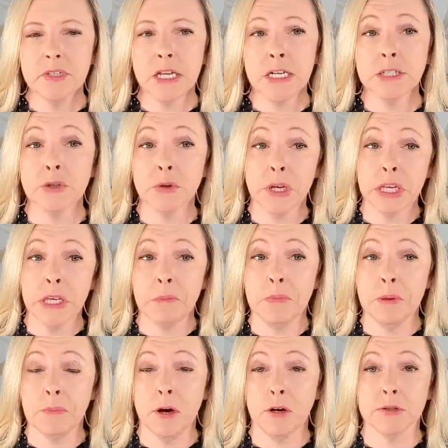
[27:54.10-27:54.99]
So keep
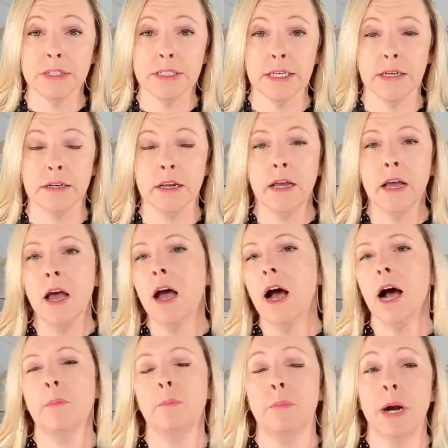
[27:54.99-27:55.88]
me posted.
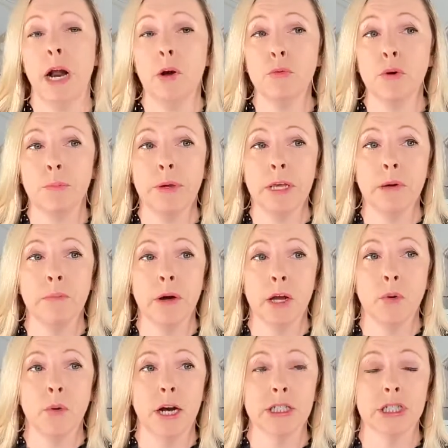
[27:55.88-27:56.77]
But I'll repeat
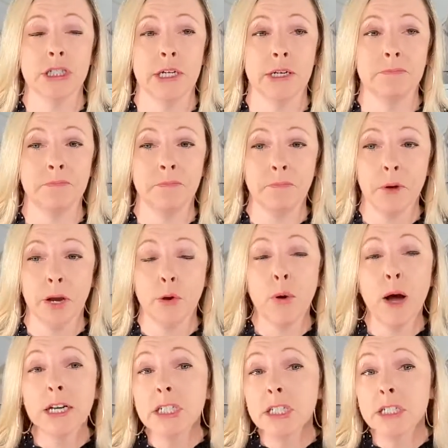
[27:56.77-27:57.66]
my question. My
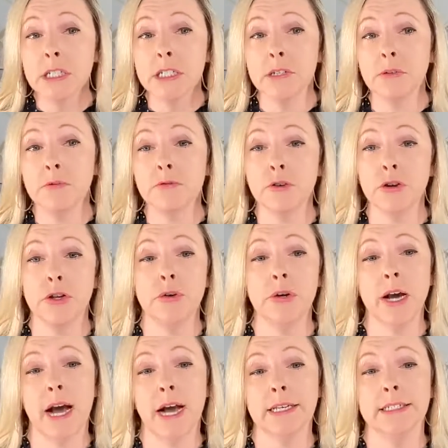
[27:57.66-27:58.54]
question for
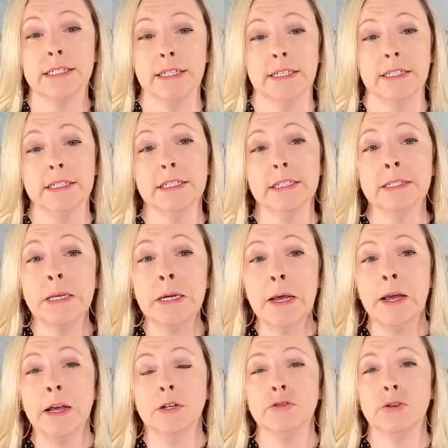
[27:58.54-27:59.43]
you guys is,
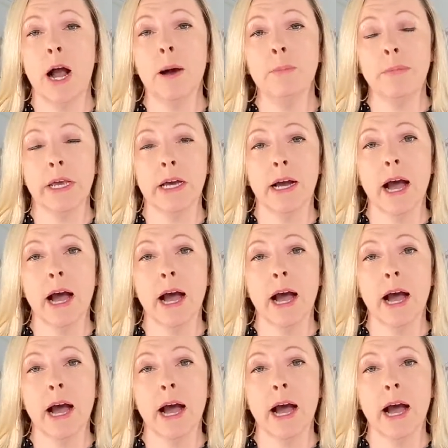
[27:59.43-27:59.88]
drop me a